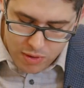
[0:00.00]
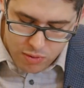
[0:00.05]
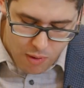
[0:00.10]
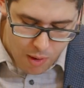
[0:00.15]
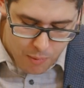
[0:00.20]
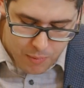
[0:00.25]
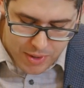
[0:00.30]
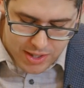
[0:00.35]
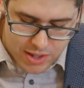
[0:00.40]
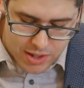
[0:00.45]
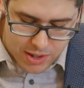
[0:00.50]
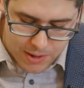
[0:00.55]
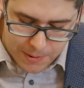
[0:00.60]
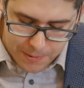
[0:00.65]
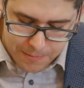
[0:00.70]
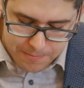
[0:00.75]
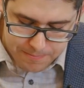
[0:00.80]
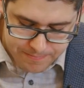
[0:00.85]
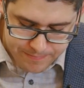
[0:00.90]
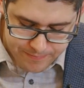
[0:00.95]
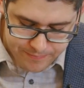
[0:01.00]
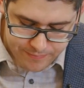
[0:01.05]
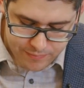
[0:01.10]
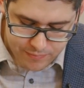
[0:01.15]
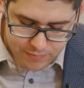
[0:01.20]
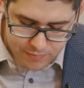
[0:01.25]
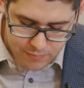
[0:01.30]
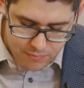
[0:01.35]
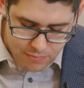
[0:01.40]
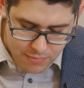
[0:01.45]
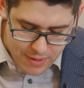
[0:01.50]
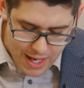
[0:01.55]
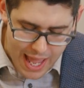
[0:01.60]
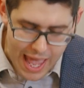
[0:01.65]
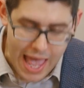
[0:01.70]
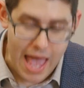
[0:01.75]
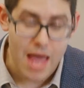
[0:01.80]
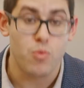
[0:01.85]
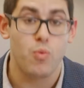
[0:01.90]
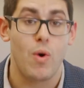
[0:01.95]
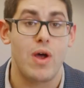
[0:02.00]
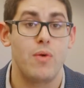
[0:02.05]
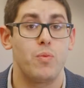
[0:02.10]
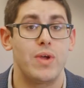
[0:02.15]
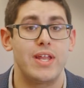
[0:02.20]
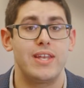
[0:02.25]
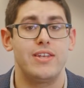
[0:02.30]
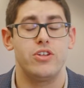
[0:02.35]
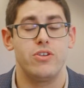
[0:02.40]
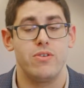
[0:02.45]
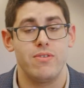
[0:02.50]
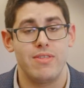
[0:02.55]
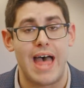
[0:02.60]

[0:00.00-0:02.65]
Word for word: with what we do. And when we do